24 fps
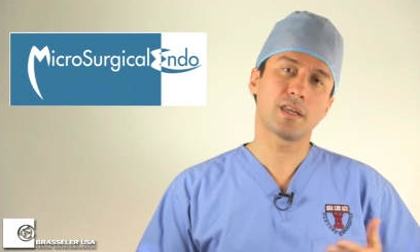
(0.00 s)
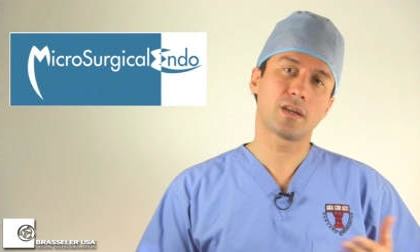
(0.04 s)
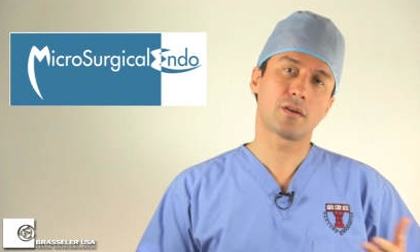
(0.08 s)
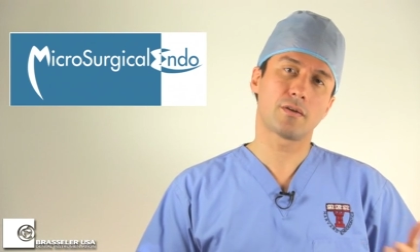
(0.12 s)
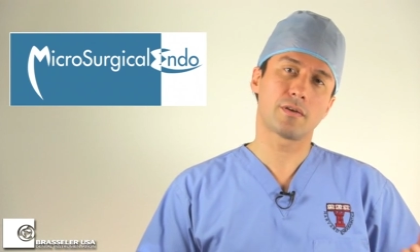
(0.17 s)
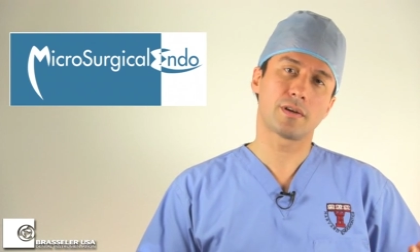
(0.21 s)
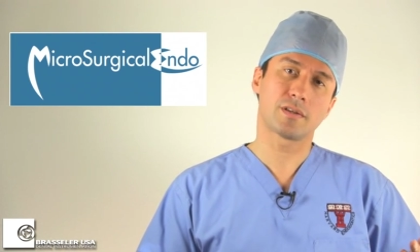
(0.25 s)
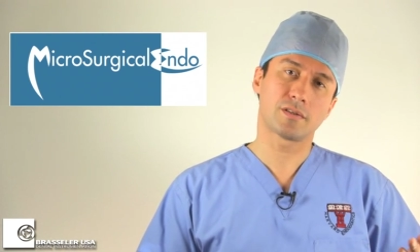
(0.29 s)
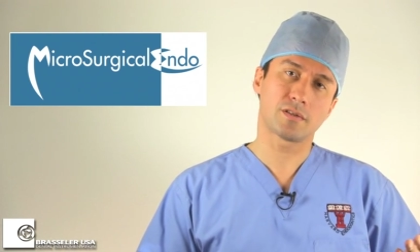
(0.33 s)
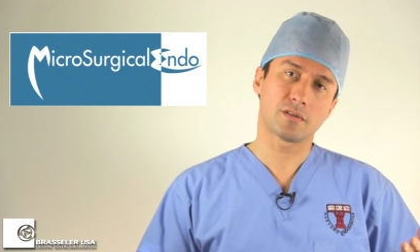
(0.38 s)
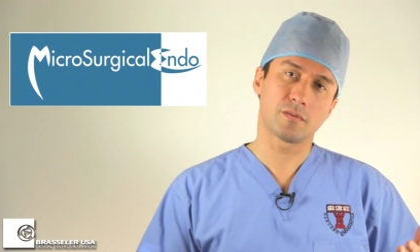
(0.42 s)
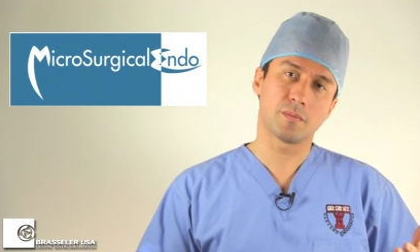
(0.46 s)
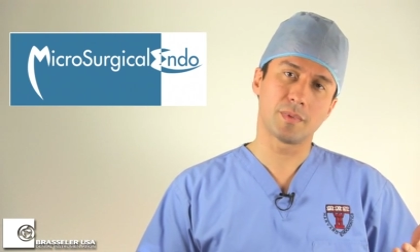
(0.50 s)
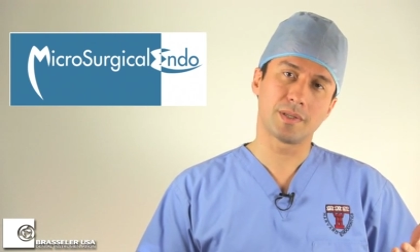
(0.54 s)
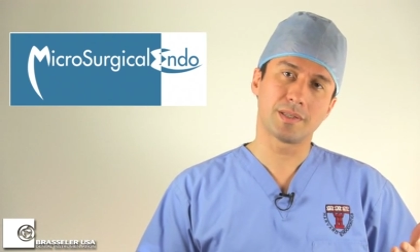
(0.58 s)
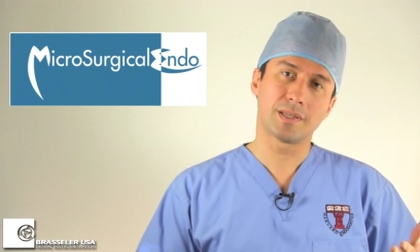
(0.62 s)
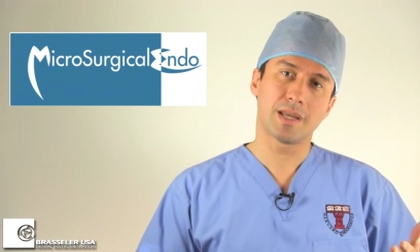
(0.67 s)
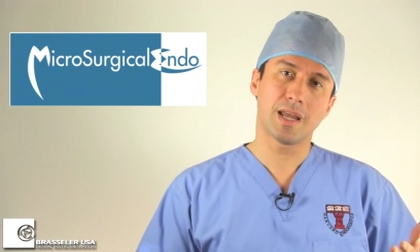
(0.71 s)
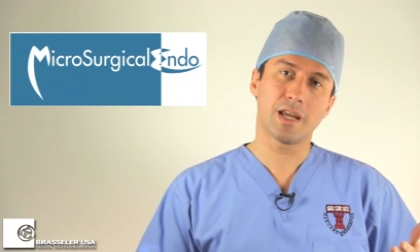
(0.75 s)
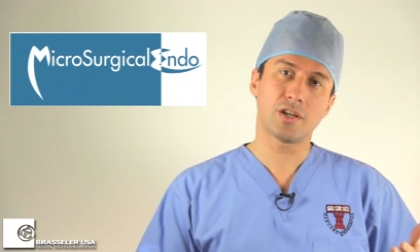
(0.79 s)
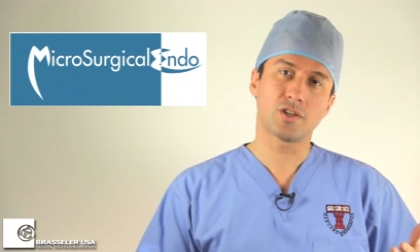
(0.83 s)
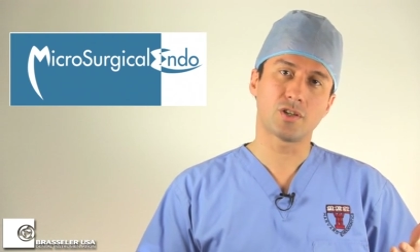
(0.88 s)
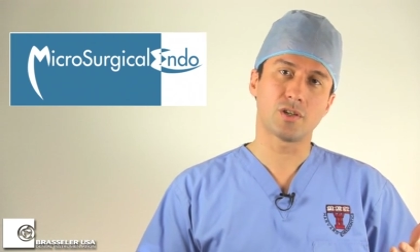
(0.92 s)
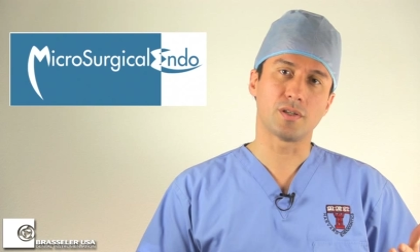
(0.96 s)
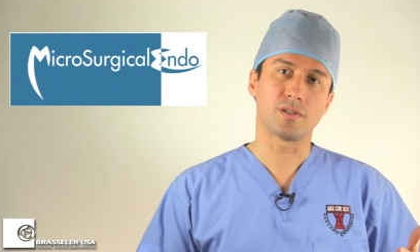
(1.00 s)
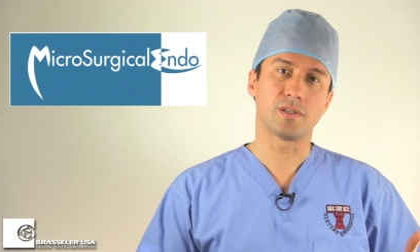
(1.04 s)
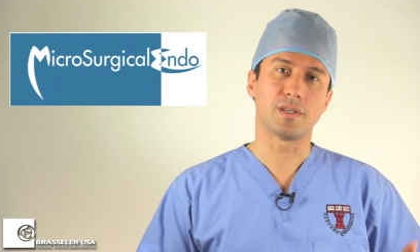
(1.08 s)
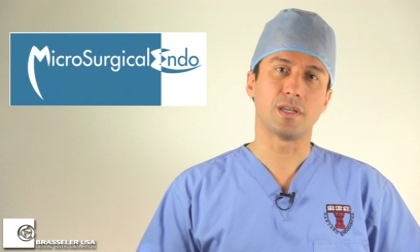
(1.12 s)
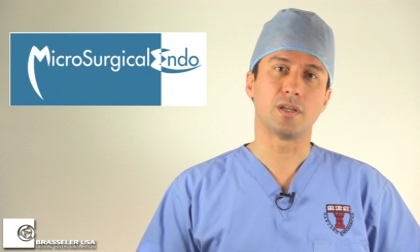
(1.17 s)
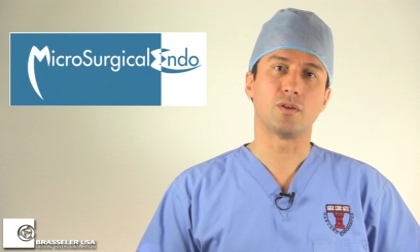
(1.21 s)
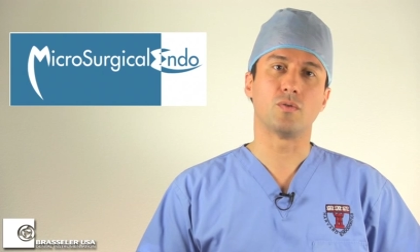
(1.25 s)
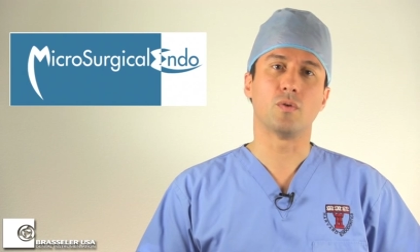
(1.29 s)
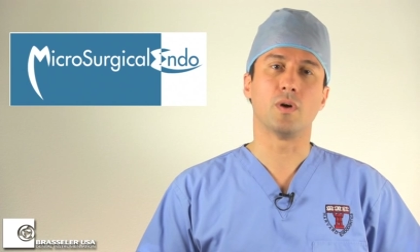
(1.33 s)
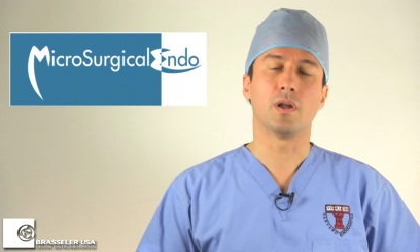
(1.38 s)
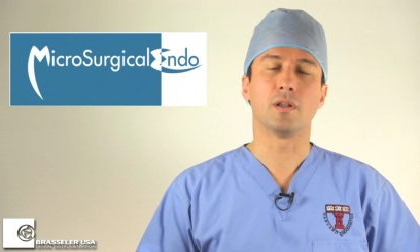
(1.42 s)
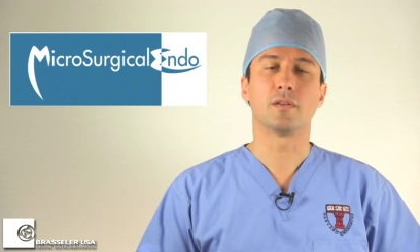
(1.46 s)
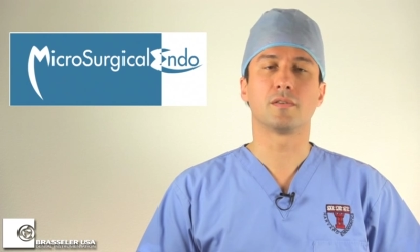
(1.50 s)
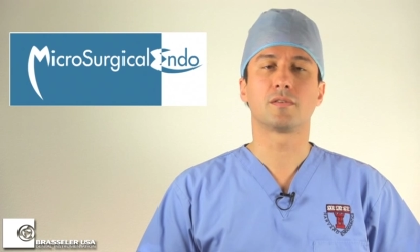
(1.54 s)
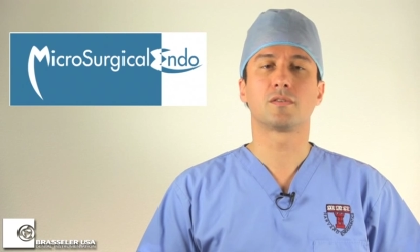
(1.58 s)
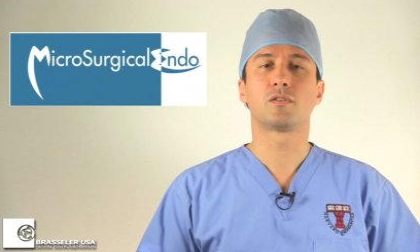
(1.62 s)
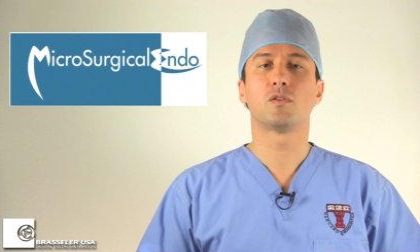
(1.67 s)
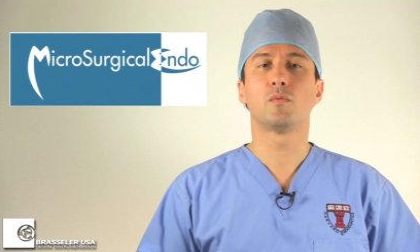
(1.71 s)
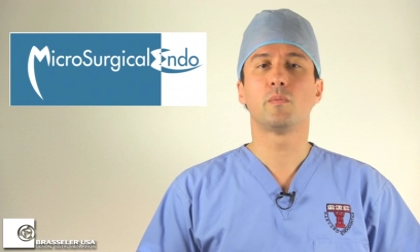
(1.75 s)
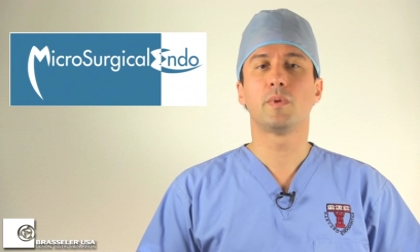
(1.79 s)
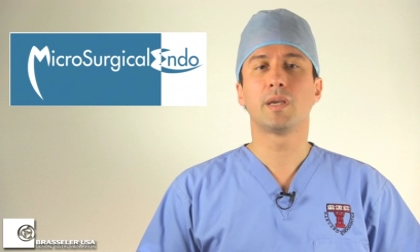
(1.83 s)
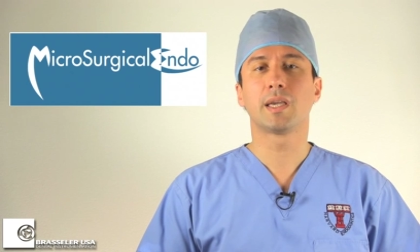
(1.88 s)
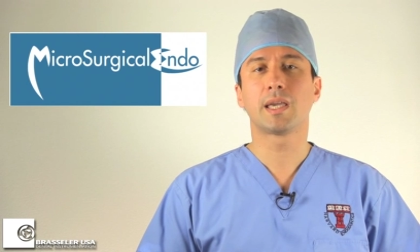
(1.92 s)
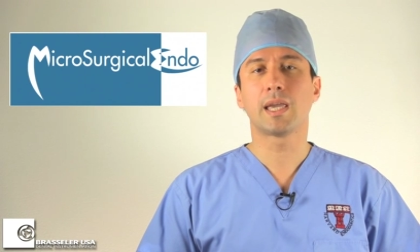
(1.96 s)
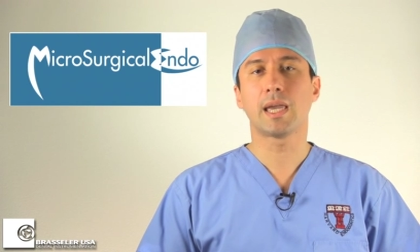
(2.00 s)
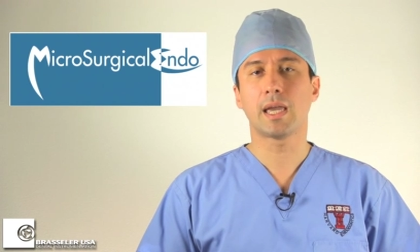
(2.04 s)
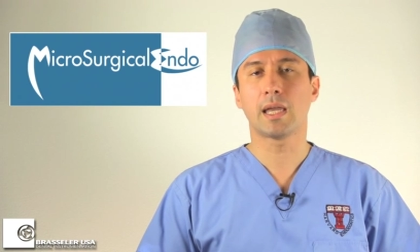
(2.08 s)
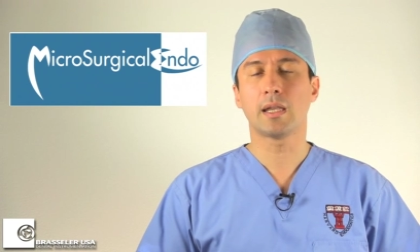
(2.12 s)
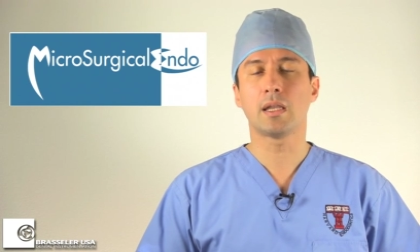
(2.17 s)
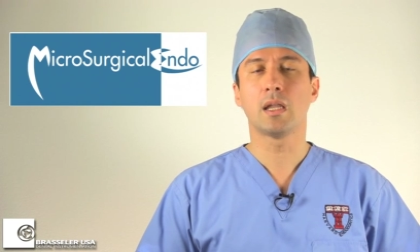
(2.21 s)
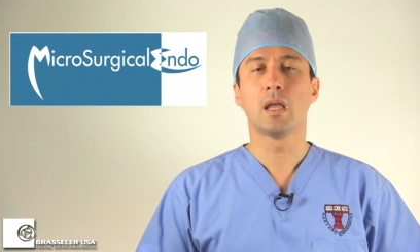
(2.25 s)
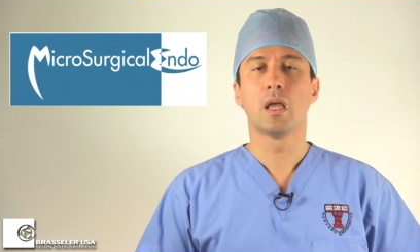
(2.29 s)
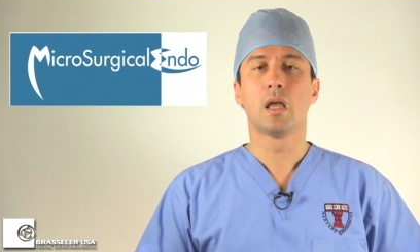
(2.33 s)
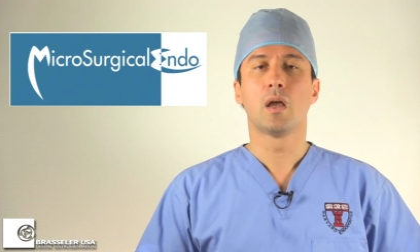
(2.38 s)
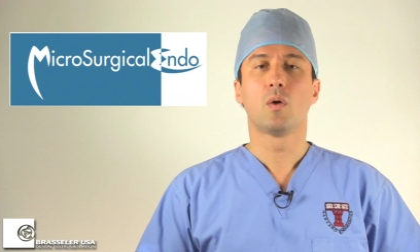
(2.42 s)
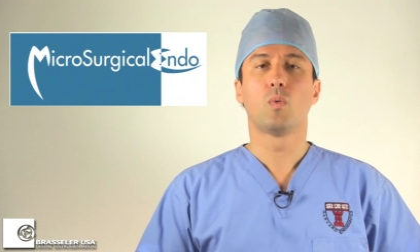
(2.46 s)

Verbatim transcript: your instrumentation sequence to begin